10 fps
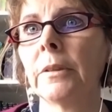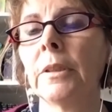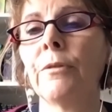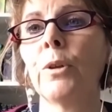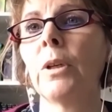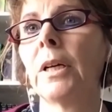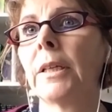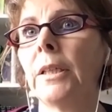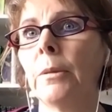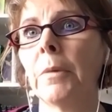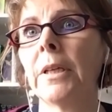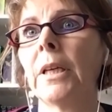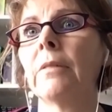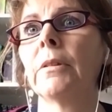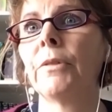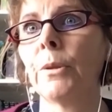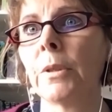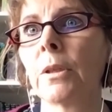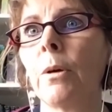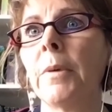and if you're lucky you might get
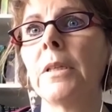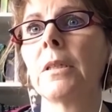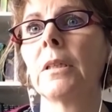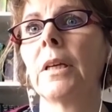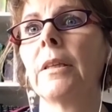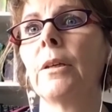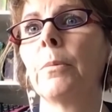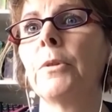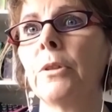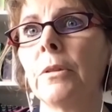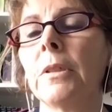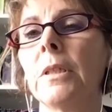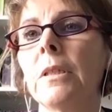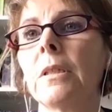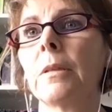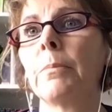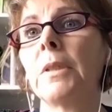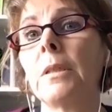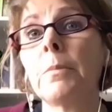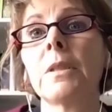reviewers' comments and get the opportunity to submit
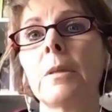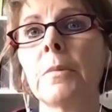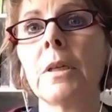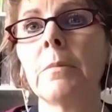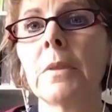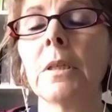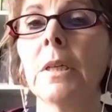it, but sometimes